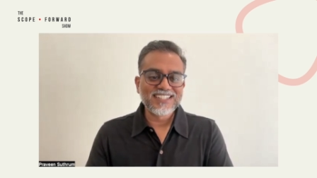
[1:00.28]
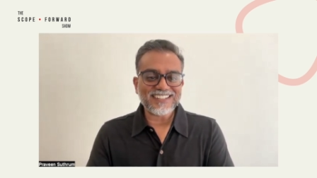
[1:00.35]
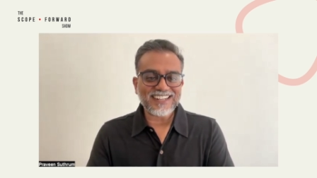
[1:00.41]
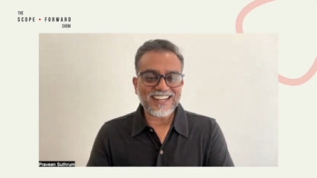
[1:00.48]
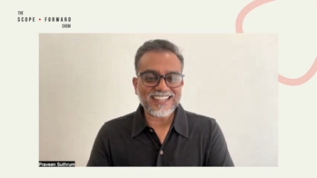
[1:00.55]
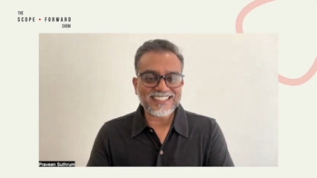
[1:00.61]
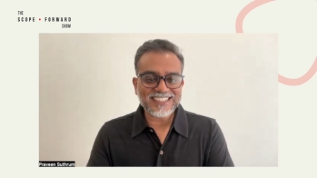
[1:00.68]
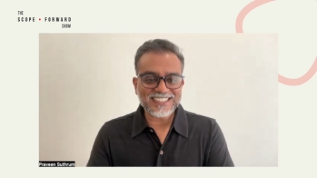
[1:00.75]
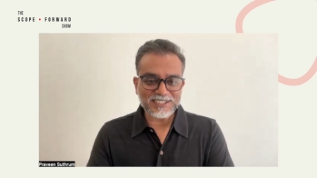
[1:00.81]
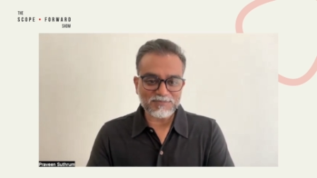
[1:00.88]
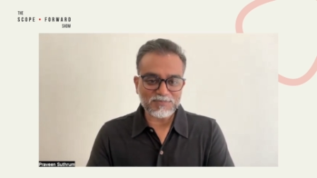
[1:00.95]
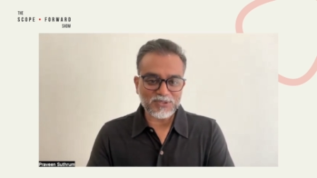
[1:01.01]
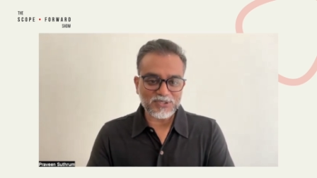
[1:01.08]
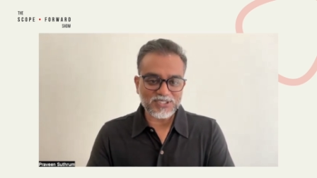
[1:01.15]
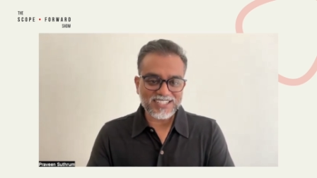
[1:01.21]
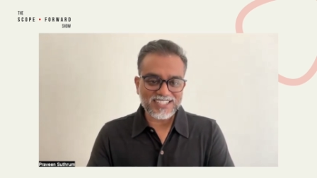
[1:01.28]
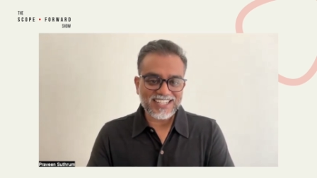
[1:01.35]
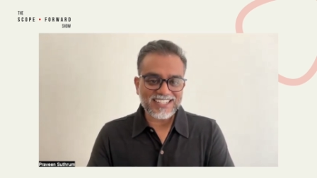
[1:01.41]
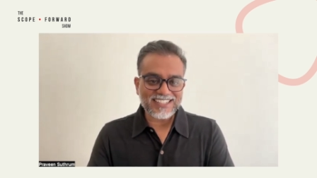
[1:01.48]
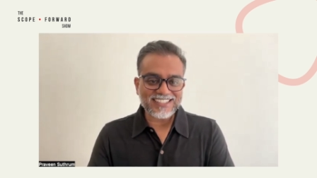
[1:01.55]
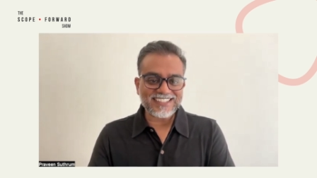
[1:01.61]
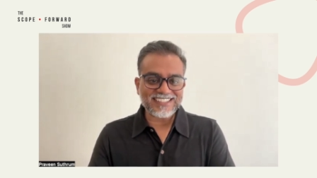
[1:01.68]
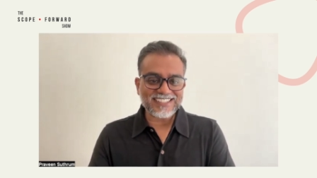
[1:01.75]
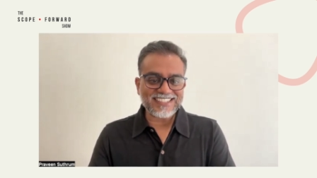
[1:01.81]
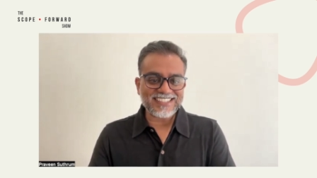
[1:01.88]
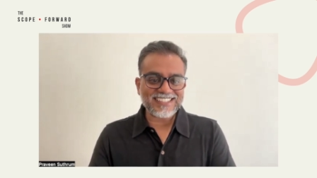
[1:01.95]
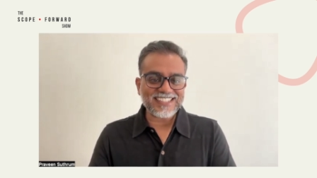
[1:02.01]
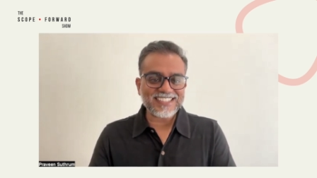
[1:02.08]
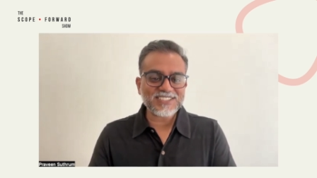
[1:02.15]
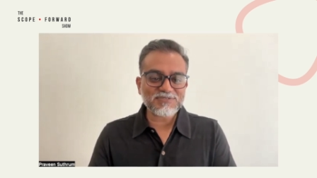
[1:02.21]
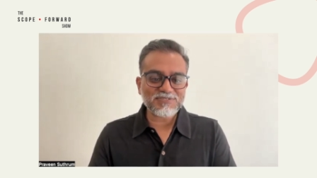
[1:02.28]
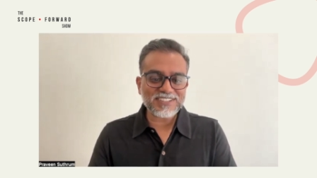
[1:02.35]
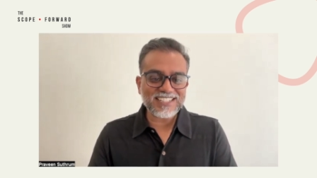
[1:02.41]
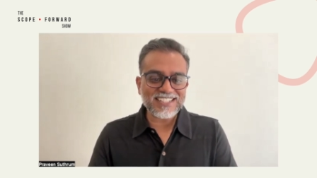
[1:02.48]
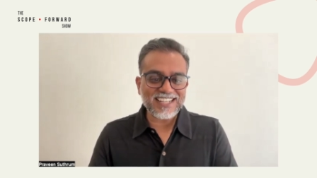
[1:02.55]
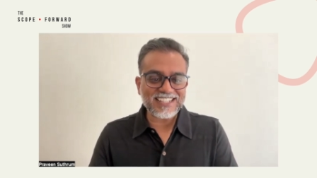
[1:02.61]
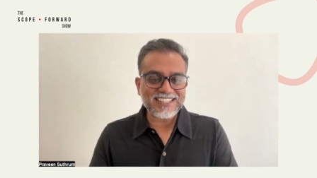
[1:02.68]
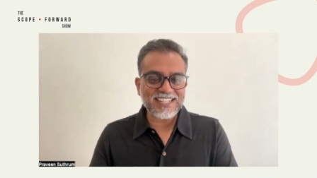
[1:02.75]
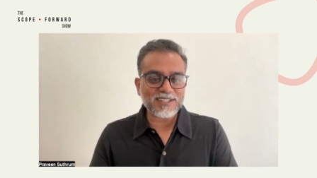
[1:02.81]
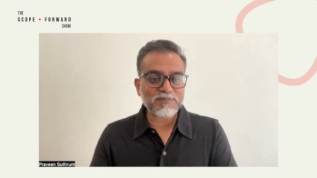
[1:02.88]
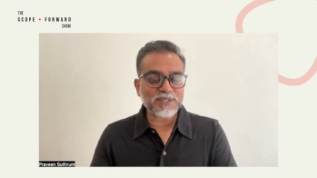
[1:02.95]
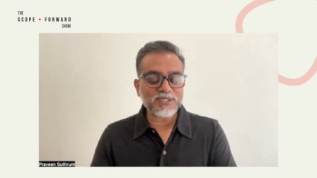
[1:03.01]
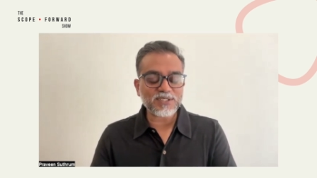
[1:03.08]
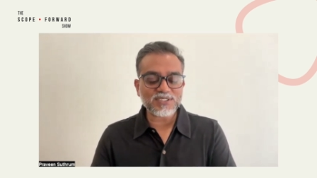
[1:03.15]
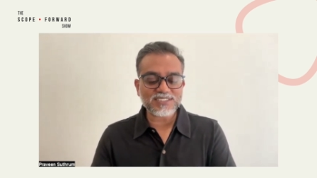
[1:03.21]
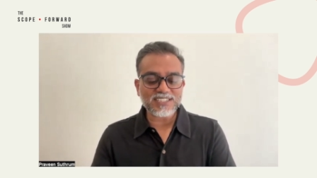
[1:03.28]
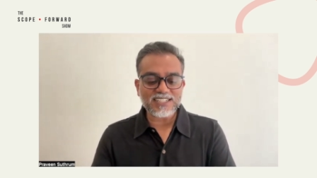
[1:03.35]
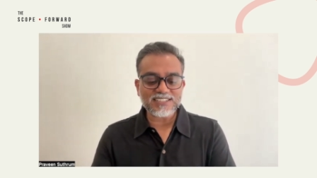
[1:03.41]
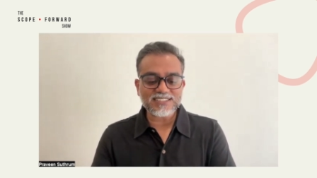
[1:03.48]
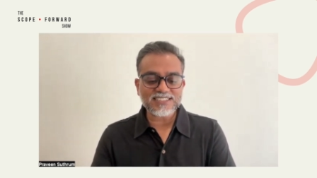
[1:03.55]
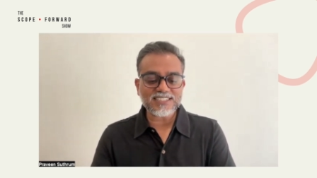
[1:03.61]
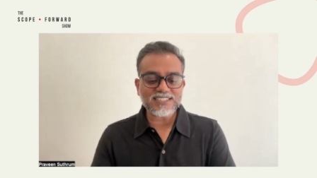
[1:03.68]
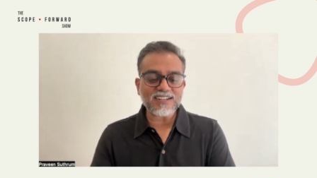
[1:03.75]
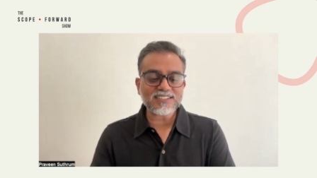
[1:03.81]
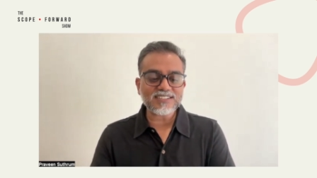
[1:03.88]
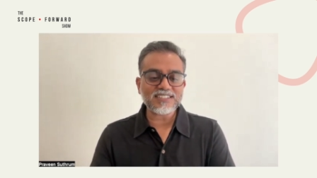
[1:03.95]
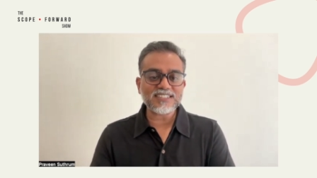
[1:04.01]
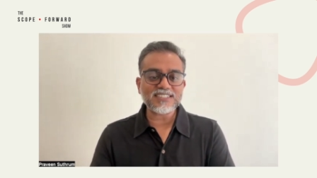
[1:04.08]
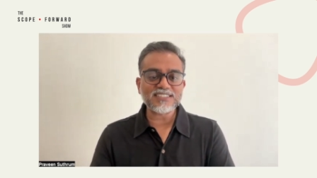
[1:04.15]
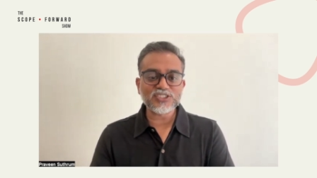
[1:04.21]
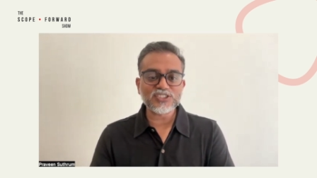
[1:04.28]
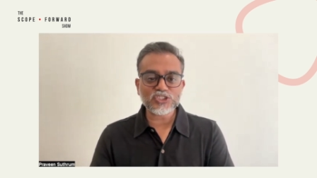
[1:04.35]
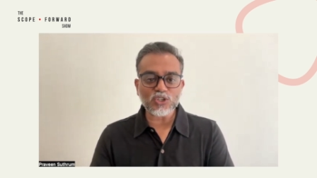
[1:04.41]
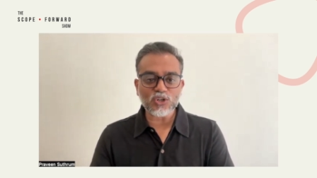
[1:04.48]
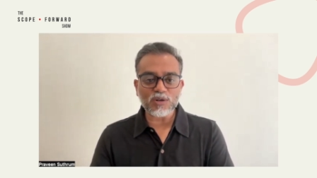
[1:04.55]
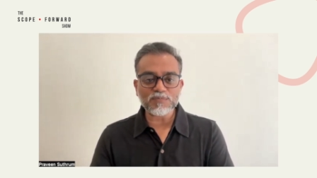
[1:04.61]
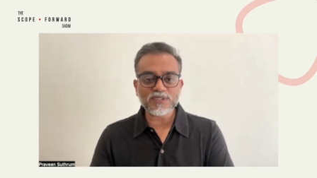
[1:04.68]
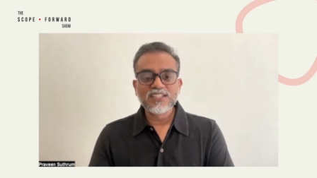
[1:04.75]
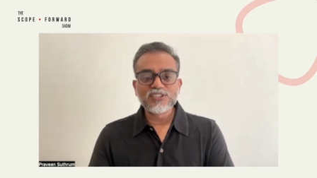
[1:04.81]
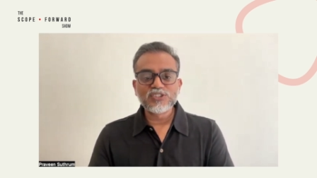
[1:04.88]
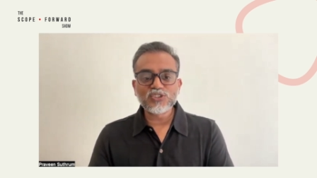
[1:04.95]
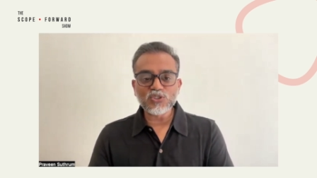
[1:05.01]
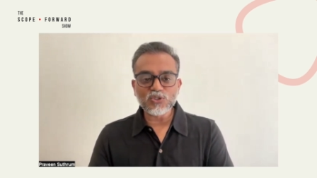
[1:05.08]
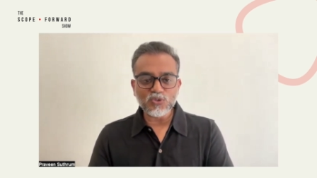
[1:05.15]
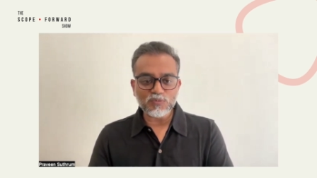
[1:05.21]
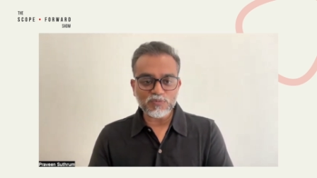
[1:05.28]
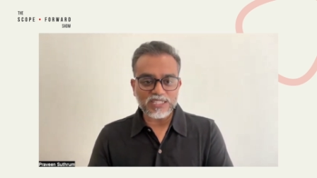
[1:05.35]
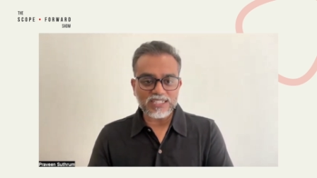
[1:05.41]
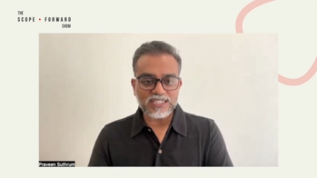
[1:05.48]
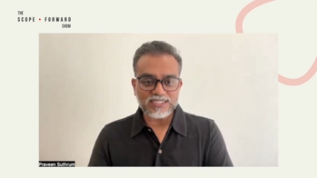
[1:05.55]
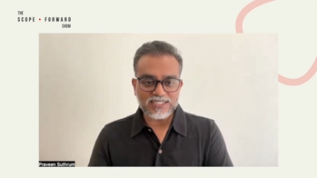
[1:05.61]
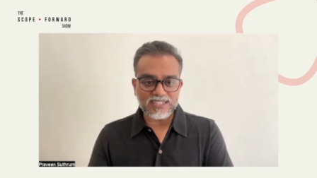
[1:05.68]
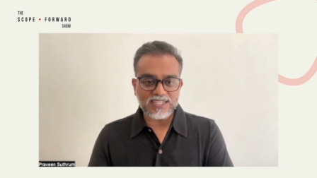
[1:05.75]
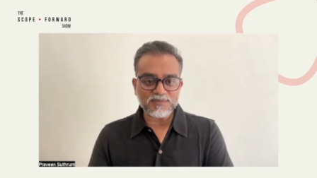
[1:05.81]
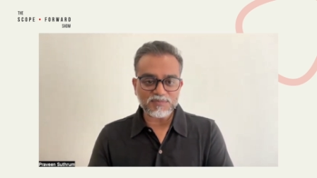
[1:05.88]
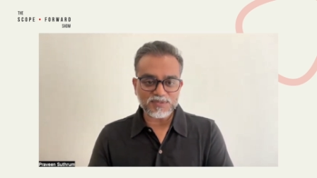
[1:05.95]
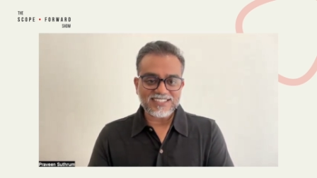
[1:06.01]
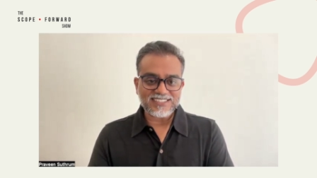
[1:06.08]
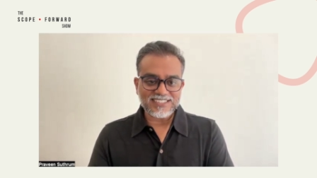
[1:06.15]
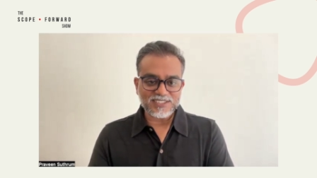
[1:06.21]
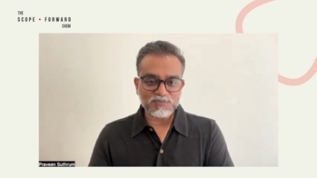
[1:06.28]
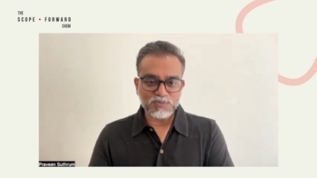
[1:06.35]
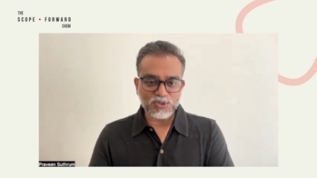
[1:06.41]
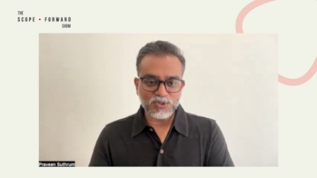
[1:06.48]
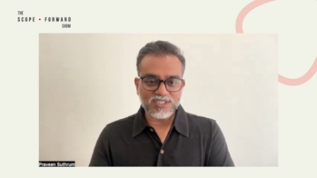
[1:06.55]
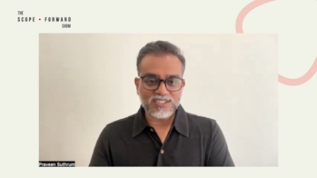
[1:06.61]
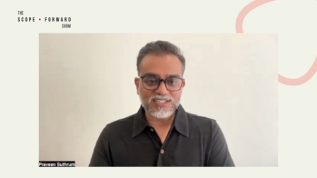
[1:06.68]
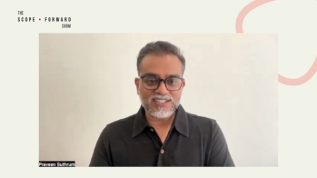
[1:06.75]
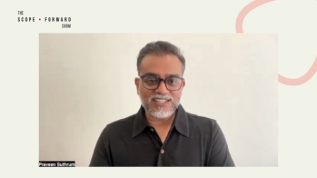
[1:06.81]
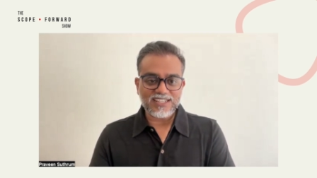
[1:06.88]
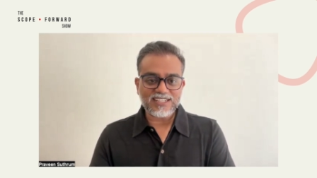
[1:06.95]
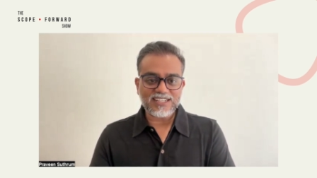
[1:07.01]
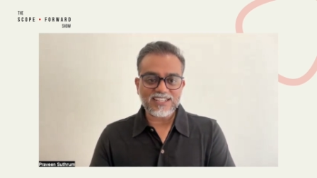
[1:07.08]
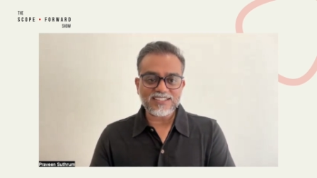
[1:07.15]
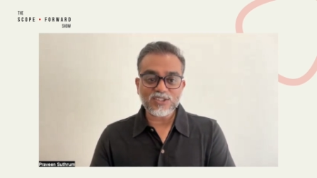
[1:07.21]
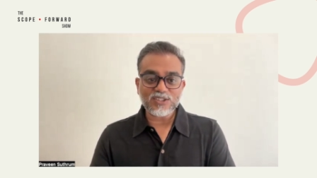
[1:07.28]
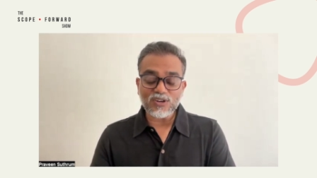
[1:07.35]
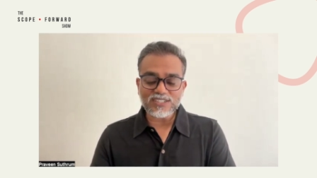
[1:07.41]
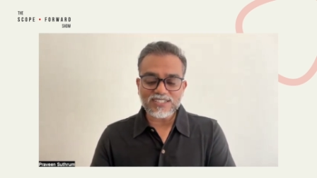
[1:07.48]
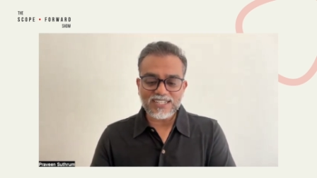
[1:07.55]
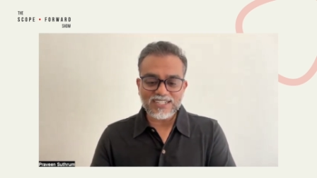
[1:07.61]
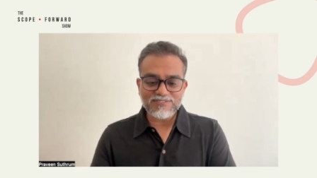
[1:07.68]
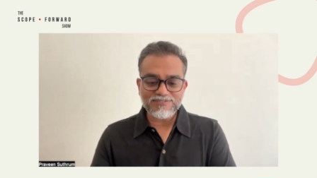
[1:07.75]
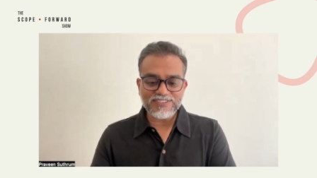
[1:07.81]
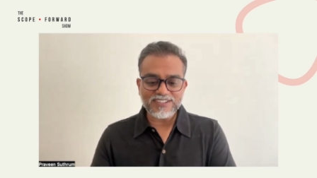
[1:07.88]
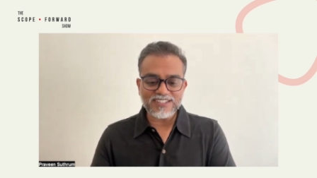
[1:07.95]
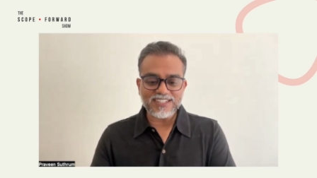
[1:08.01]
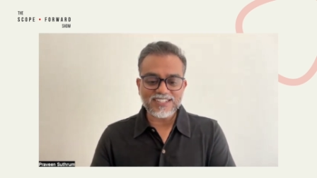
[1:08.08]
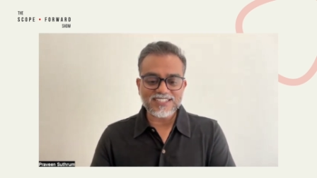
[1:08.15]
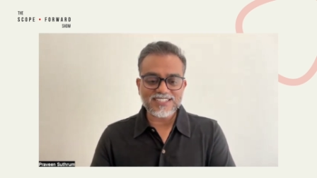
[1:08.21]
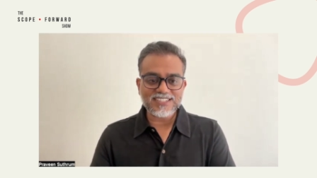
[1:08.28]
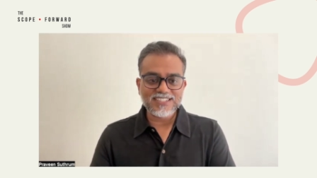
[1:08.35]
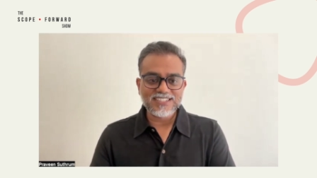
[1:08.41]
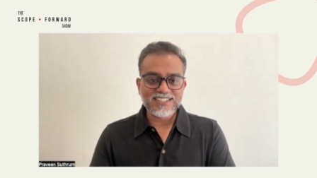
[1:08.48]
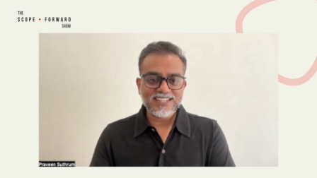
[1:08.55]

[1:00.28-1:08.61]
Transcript: writing a book and it does feel like that because i started and stopped so many times this book like i thought i'd finished